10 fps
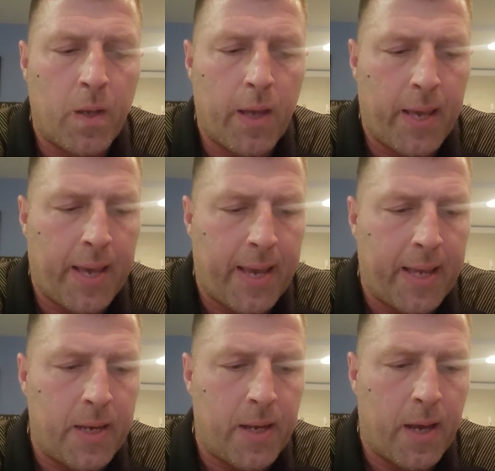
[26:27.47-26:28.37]

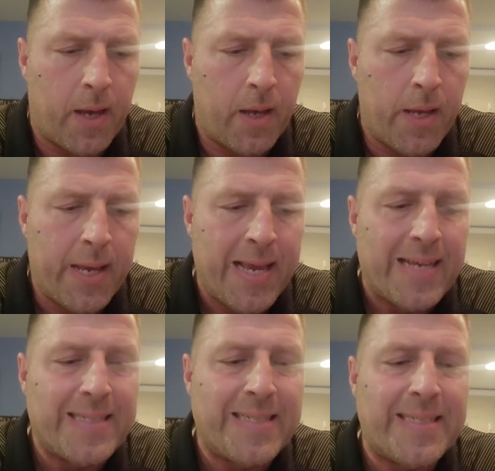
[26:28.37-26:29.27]
and
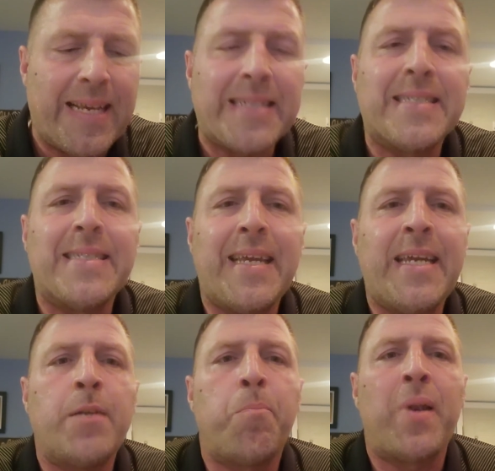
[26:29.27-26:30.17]

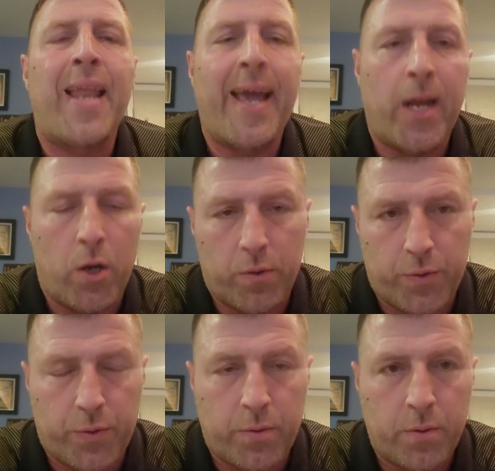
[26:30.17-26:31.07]
16
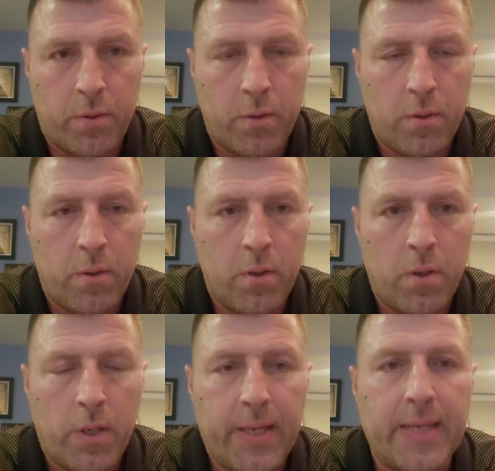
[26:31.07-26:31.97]
players
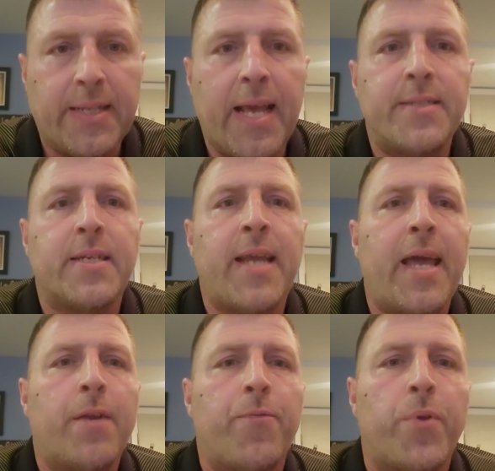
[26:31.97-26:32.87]
get
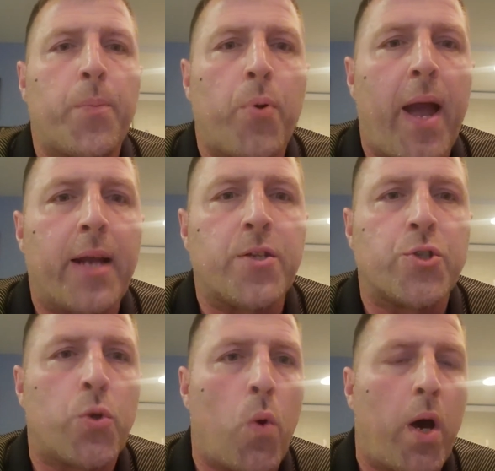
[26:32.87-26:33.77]
designated for the practice
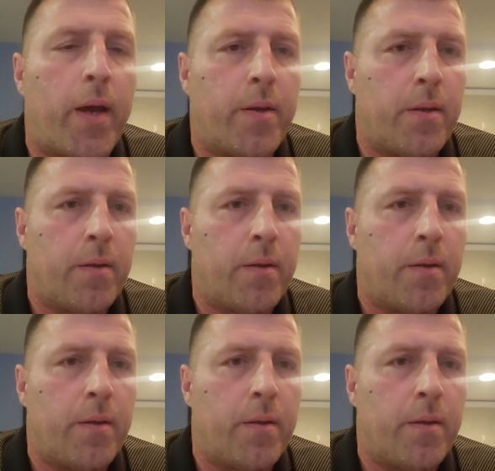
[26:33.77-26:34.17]
squad.